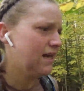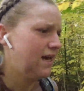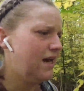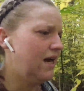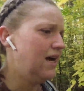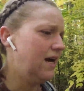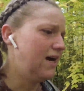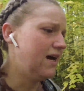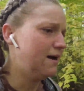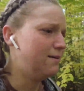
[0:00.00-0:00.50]

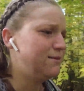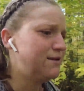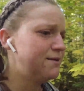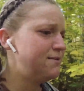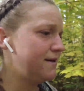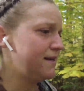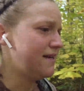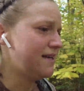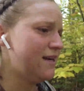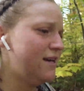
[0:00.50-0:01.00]
to
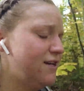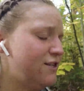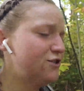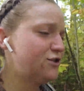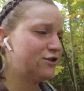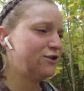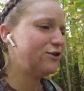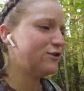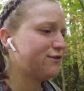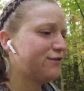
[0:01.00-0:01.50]
be
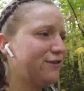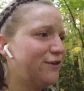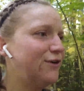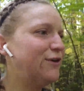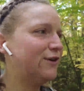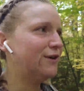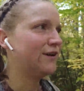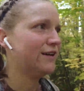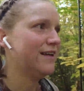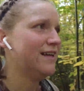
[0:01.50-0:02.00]

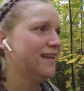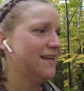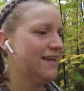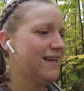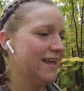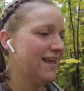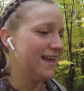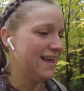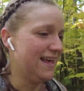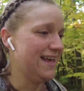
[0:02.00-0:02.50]
truthful,
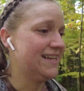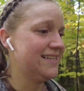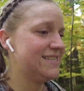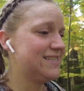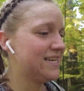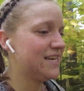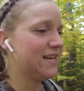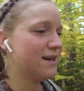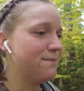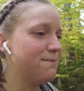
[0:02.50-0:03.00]
it's